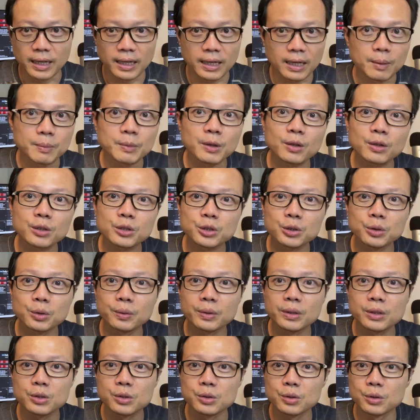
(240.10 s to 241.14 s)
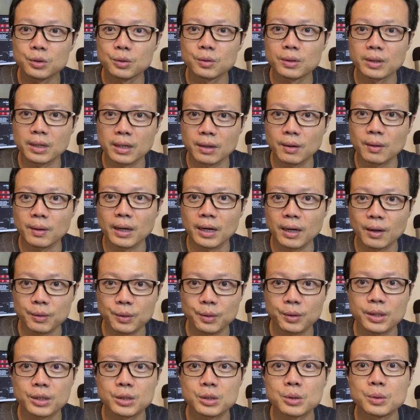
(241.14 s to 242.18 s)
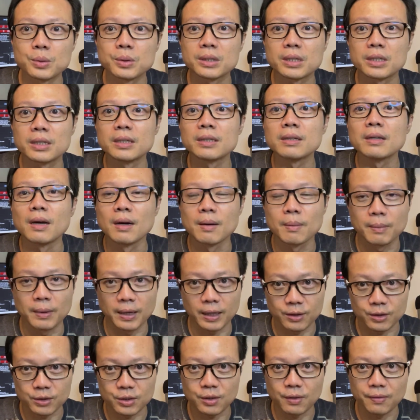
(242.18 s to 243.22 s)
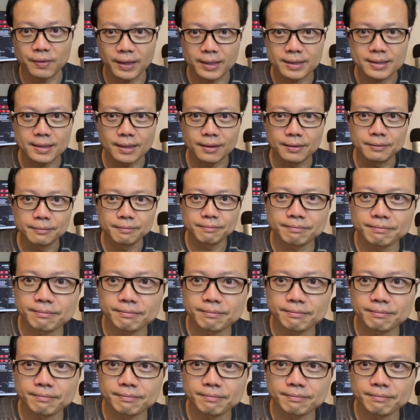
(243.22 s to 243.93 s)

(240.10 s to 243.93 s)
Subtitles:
And I'm going to show it to you now how you can do it in Microsoft Excel.